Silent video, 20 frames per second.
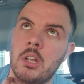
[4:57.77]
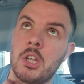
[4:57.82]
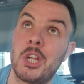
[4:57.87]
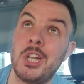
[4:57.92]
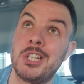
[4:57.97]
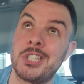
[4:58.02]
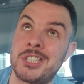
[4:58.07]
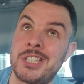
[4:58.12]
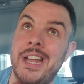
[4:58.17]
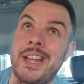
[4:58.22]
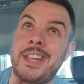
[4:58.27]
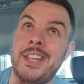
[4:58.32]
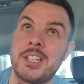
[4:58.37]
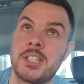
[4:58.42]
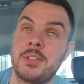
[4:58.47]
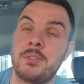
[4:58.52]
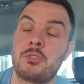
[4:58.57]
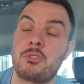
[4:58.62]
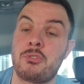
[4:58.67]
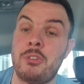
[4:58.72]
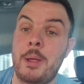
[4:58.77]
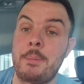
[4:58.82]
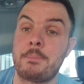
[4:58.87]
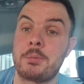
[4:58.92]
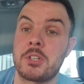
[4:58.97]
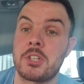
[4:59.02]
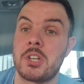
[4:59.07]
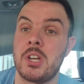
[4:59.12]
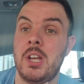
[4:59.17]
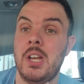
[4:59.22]
Consecutive
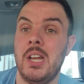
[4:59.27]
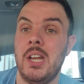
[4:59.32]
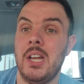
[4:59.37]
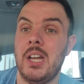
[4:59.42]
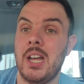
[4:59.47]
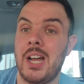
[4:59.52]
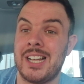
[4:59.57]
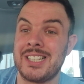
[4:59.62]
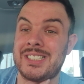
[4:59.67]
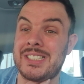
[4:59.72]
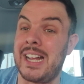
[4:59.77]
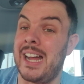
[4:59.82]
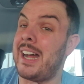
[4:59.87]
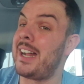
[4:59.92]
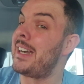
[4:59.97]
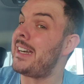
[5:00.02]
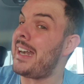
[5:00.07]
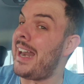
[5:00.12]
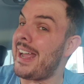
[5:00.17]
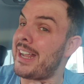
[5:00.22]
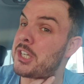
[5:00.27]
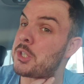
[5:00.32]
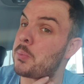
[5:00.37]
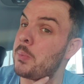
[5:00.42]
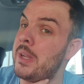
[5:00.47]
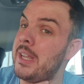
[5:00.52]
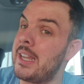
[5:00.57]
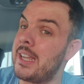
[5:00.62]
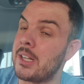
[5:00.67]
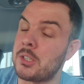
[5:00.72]
trips are starting next
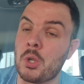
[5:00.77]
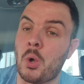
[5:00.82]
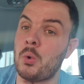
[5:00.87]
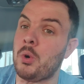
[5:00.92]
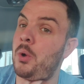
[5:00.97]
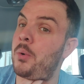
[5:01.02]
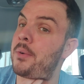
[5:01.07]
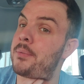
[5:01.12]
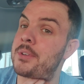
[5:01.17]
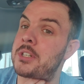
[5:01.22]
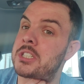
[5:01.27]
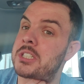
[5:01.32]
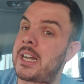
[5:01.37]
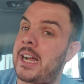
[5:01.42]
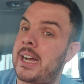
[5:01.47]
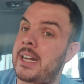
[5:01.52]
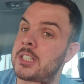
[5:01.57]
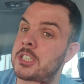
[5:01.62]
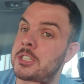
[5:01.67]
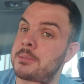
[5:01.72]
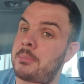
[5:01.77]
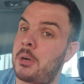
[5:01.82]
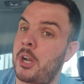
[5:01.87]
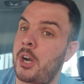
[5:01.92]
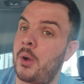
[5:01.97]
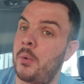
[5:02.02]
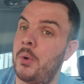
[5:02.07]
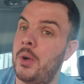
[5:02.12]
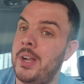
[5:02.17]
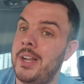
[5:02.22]
week. I don't know if it's starting
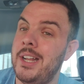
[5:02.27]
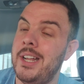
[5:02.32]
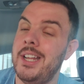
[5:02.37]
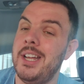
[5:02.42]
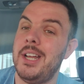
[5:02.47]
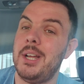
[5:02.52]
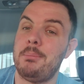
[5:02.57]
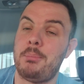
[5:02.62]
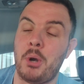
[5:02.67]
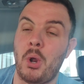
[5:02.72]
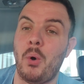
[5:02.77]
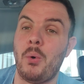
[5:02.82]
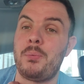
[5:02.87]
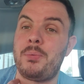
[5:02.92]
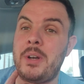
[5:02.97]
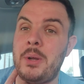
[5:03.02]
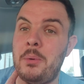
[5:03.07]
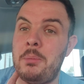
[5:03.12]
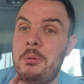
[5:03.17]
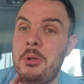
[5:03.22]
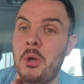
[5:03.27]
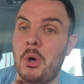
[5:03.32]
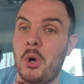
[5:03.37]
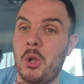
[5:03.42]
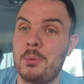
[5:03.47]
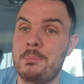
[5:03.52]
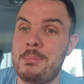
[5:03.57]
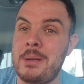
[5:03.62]
tomorrow, but hopefully we'll be all